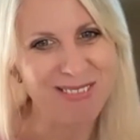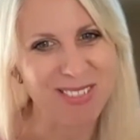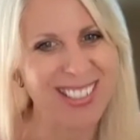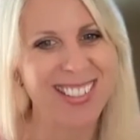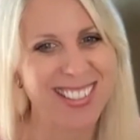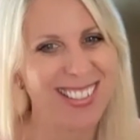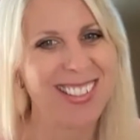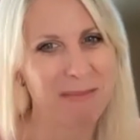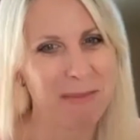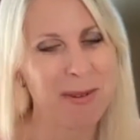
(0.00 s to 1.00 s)
Because this
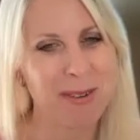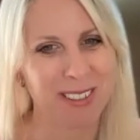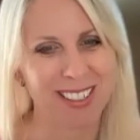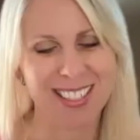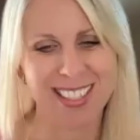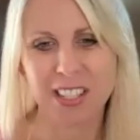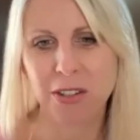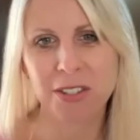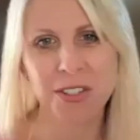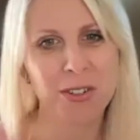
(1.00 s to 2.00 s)
is important. It's
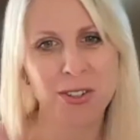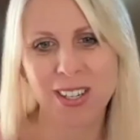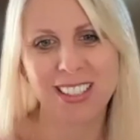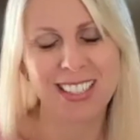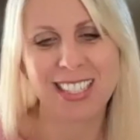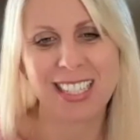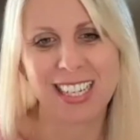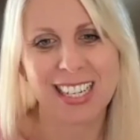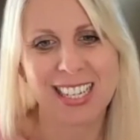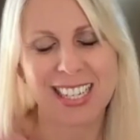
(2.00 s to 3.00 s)
not neutrality.
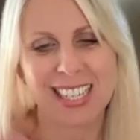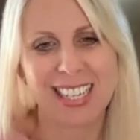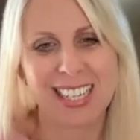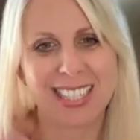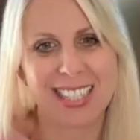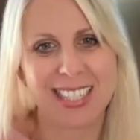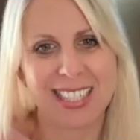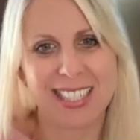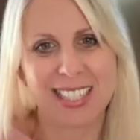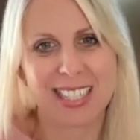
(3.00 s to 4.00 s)
It's
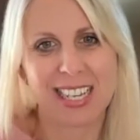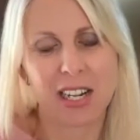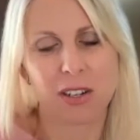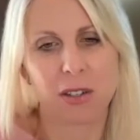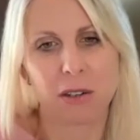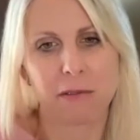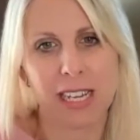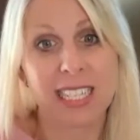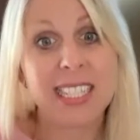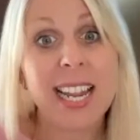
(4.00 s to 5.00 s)
a state of
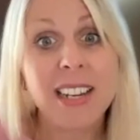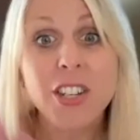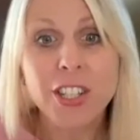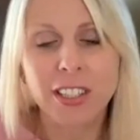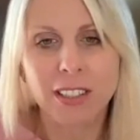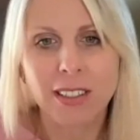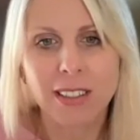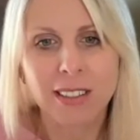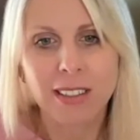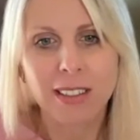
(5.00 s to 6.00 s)
tension
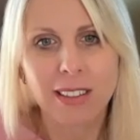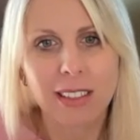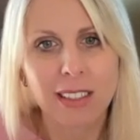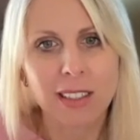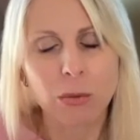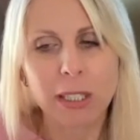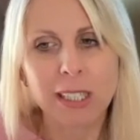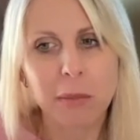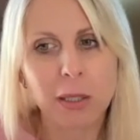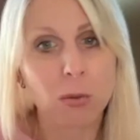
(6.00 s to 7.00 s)
that we
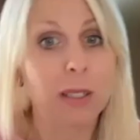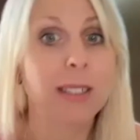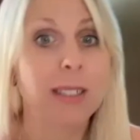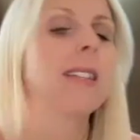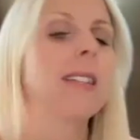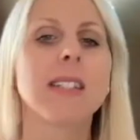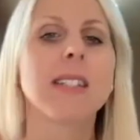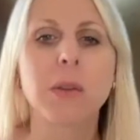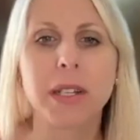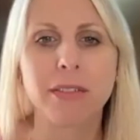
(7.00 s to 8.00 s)
can be willing to
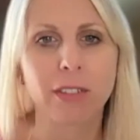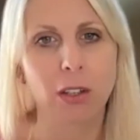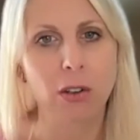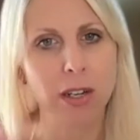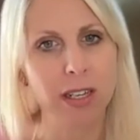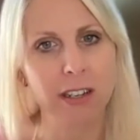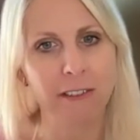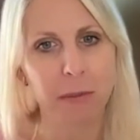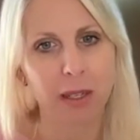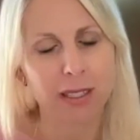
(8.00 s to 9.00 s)
sit with for long
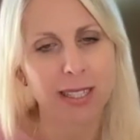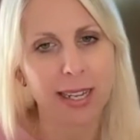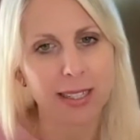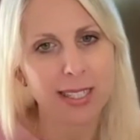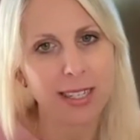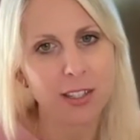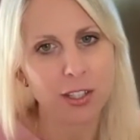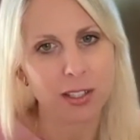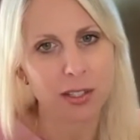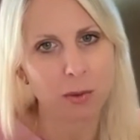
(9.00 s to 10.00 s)
enough, because that
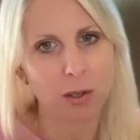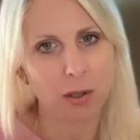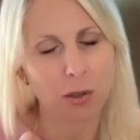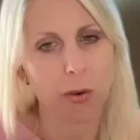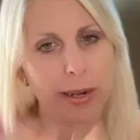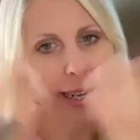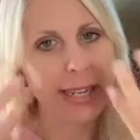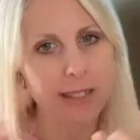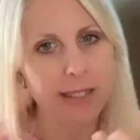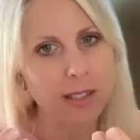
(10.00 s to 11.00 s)
tension is what
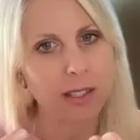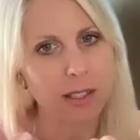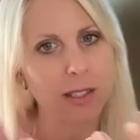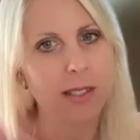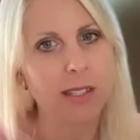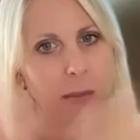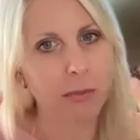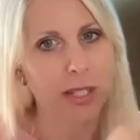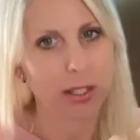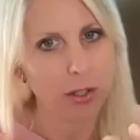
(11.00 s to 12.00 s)
creates
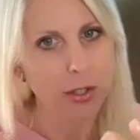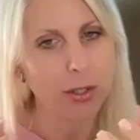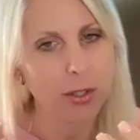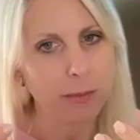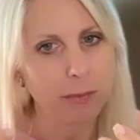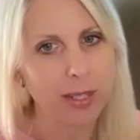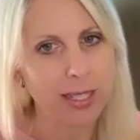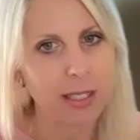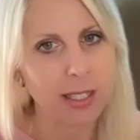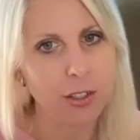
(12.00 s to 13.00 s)
something new,
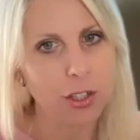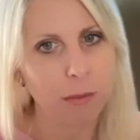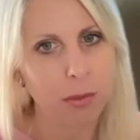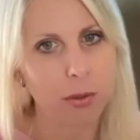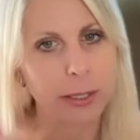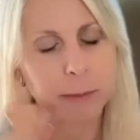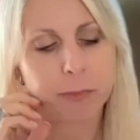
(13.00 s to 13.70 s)
that tension point.